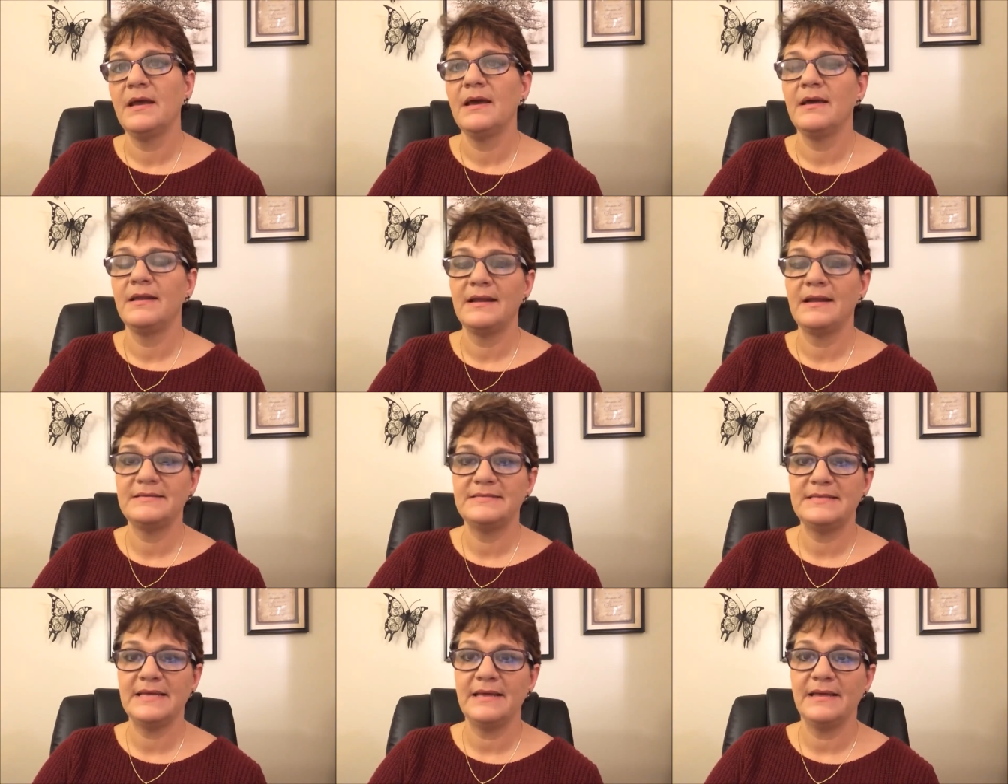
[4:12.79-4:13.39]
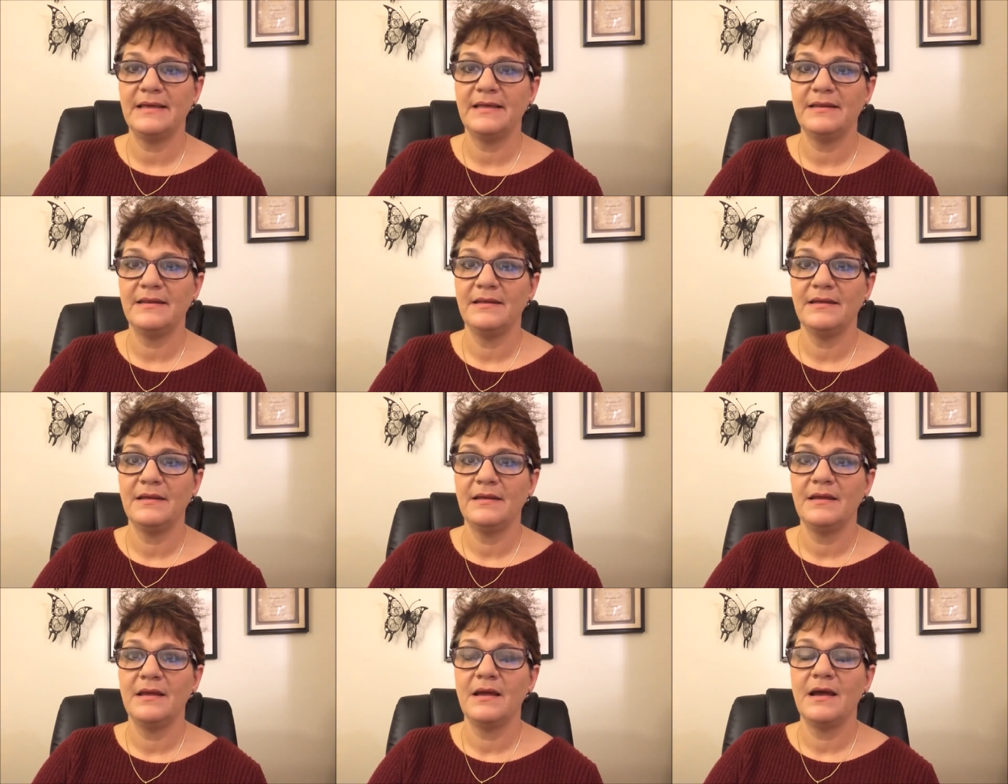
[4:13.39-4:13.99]
And I did.
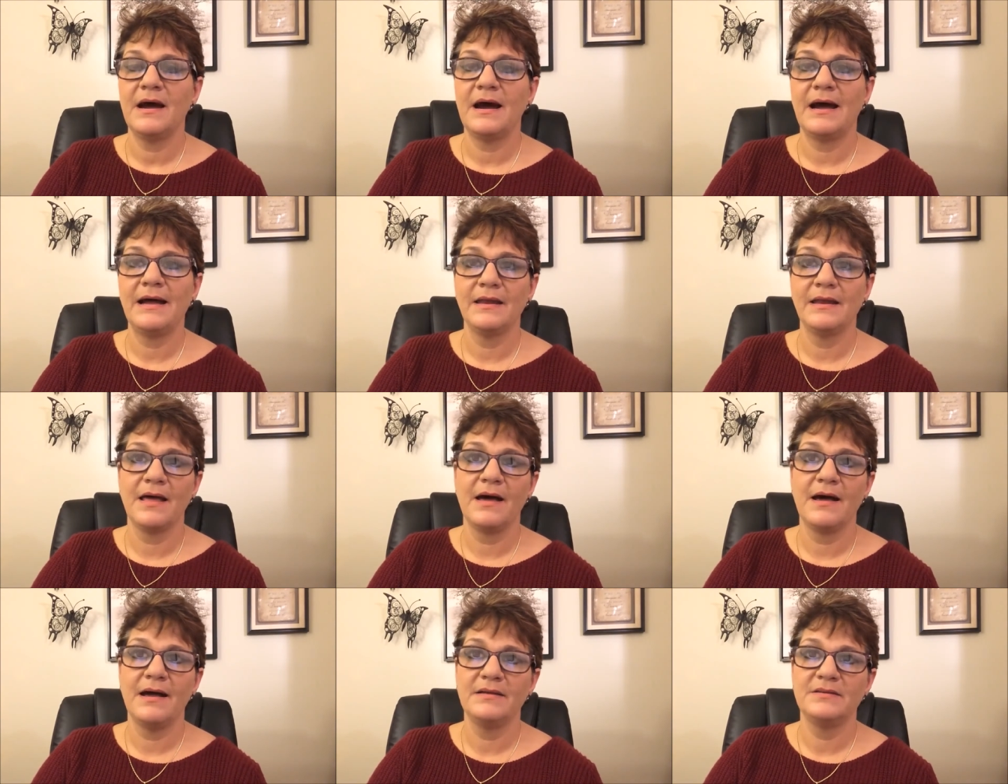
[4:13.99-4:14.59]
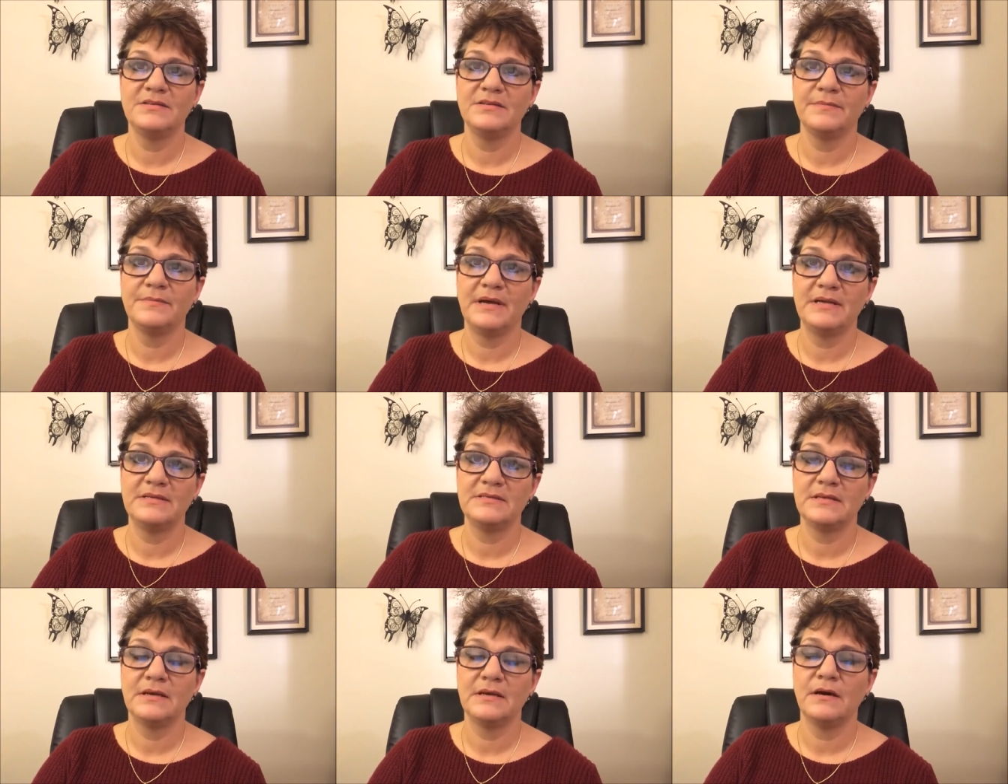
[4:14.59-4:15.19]
I lied to
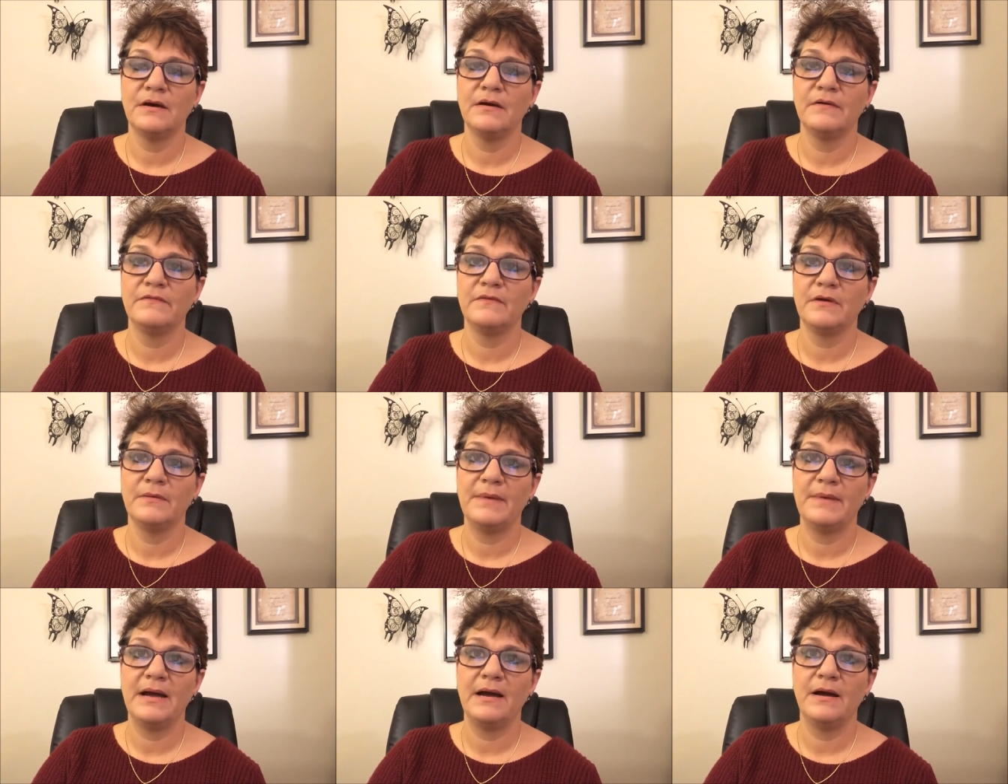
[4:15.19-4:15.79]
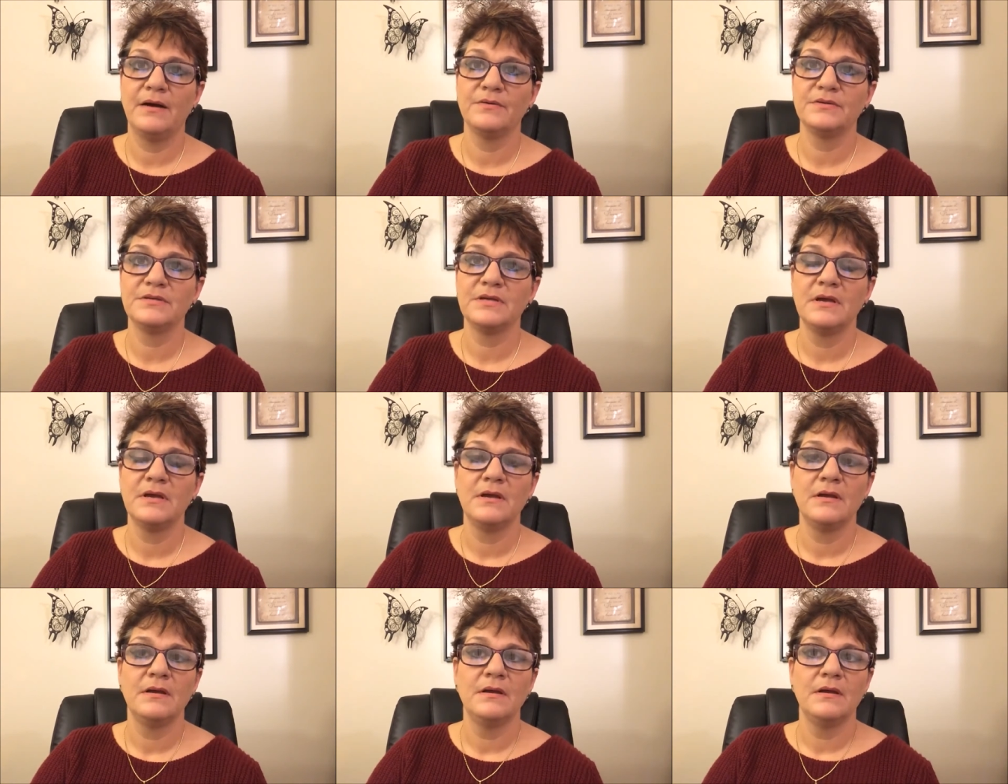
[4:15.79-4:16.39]
myself about
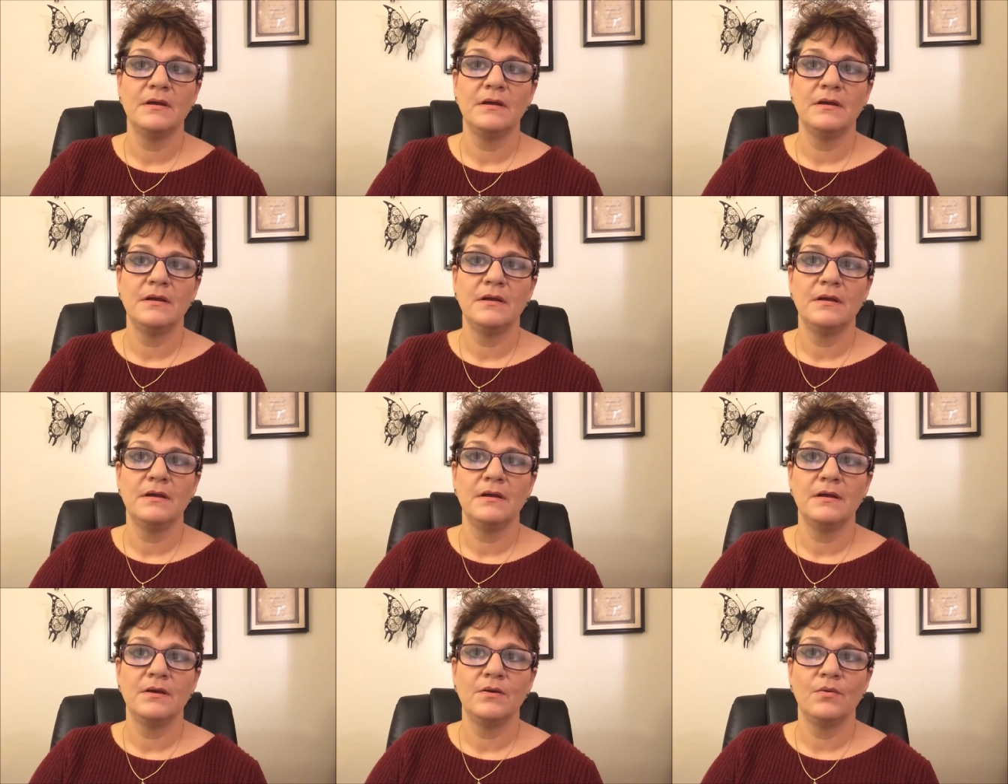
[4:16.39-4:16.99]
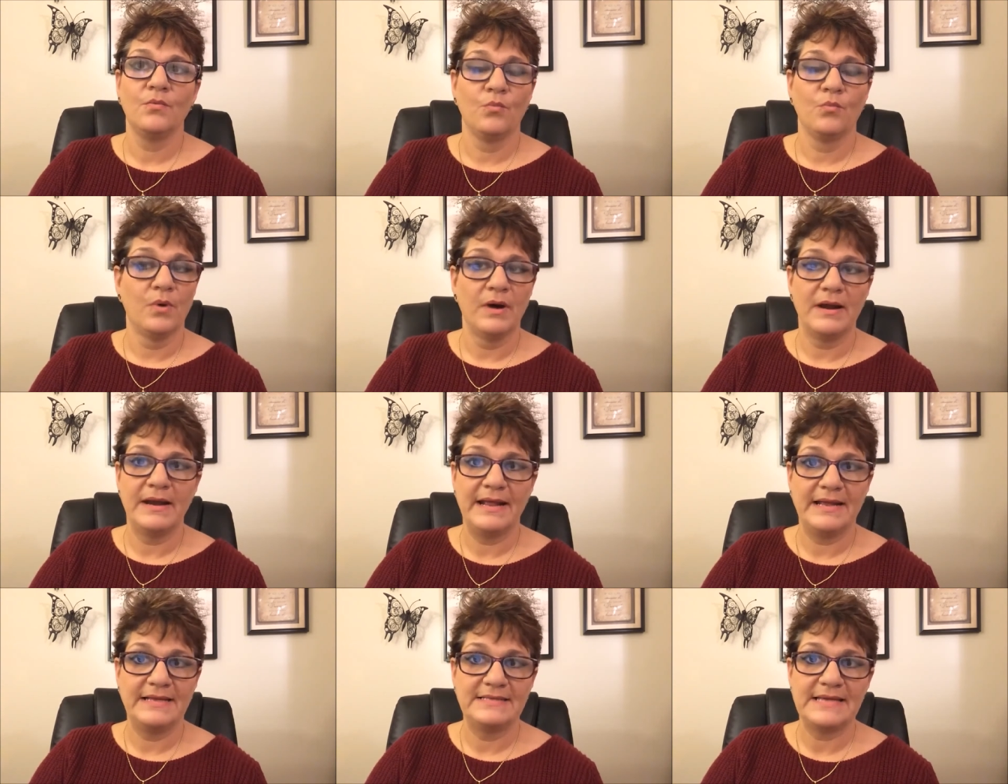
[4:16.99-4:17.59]

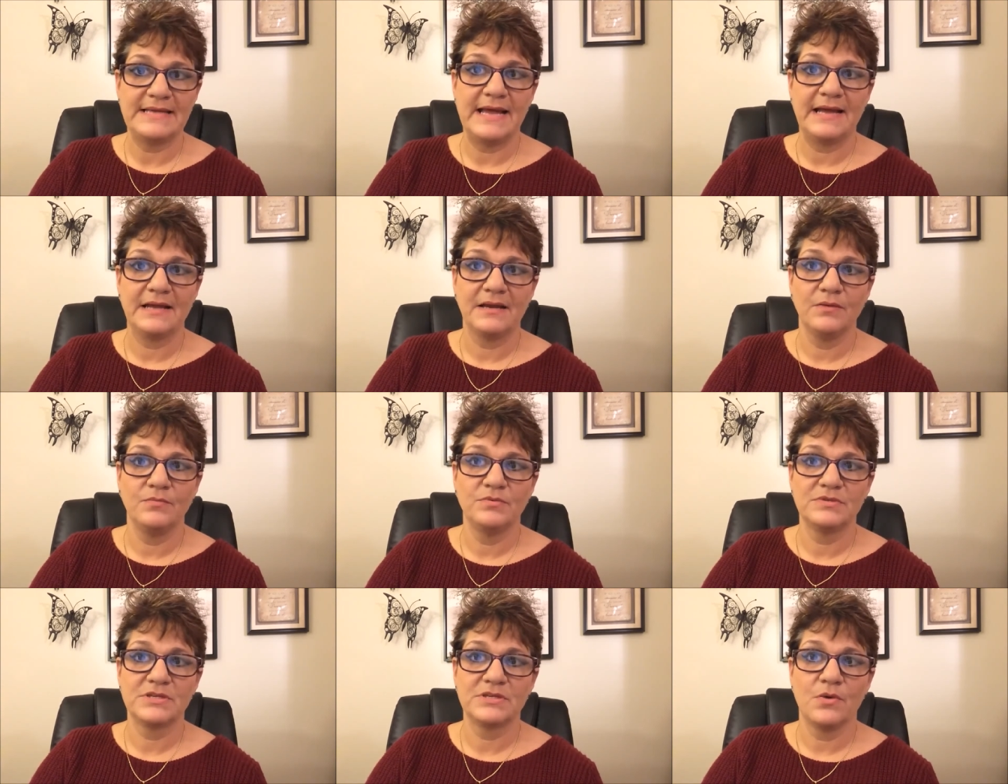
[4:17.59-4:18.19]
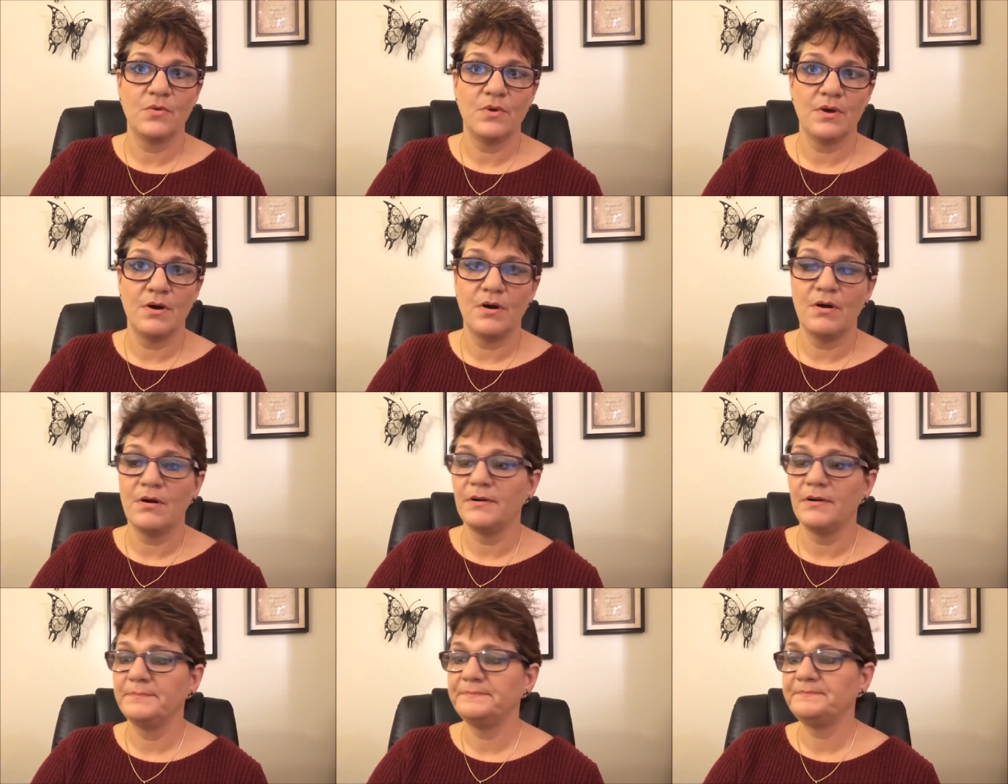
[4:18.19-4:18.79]
what exactly was going
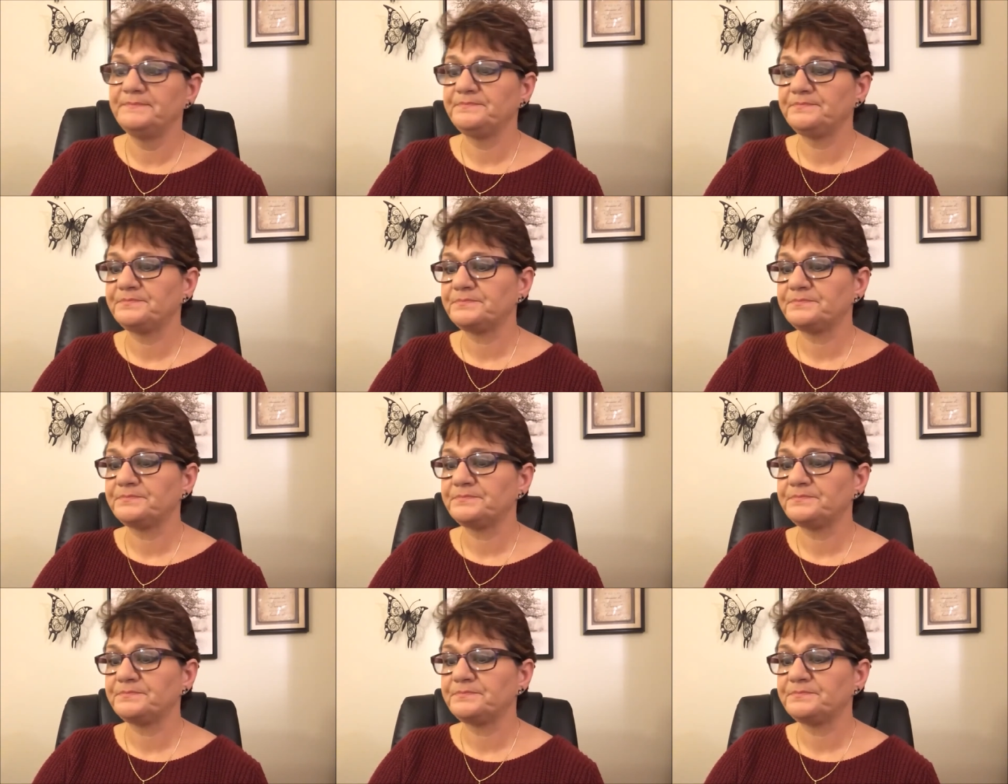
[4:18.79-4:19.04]
on.